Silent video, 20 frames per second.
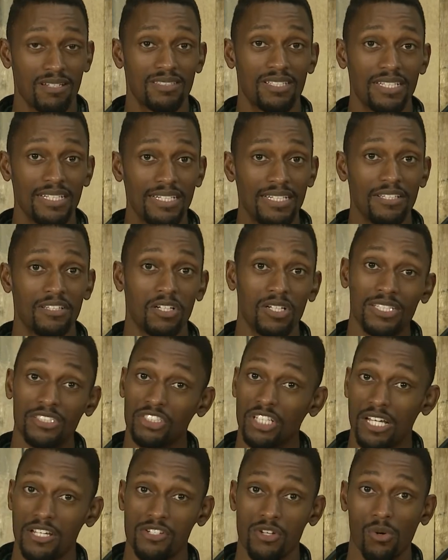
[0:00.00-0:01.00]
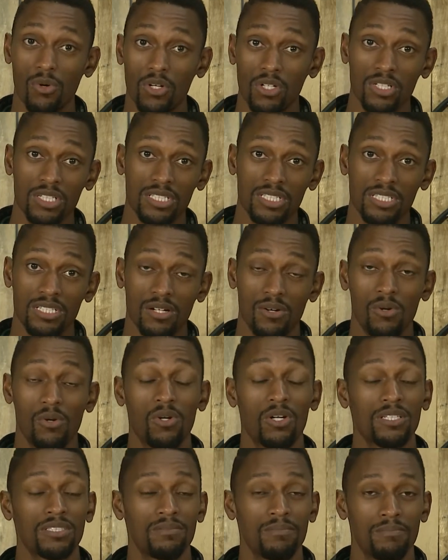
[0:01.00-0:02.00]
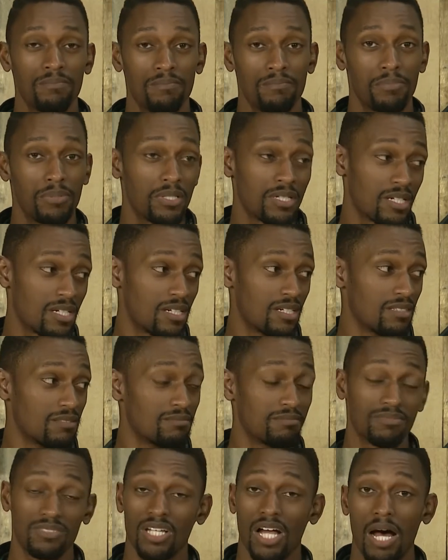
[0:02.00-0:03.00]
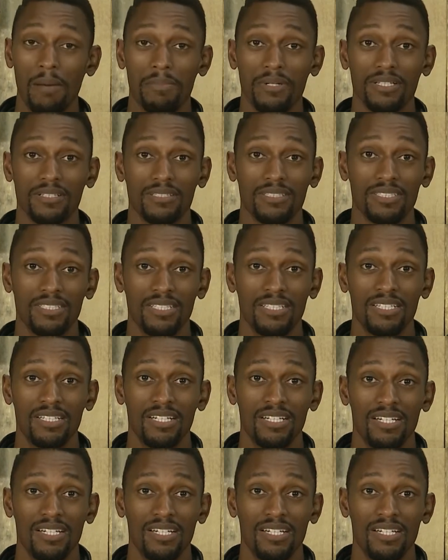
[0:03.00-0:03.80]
to either ingest orally or put on topically,